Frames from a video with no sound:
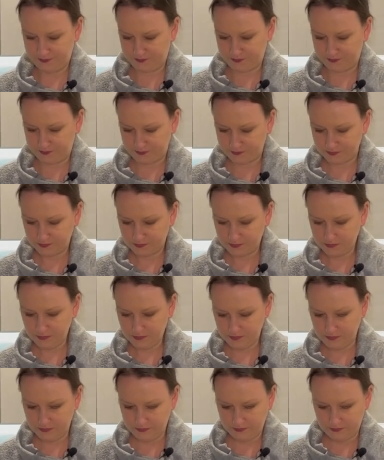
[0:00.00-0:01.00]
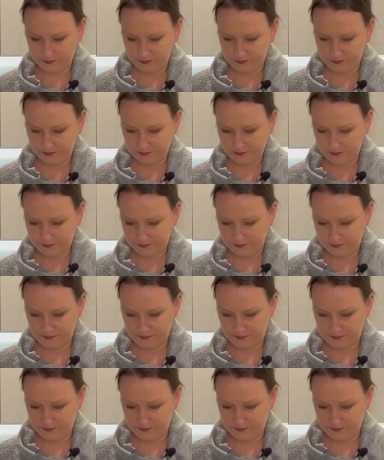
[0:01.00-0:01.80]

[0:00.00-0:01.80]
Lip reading: [no speech]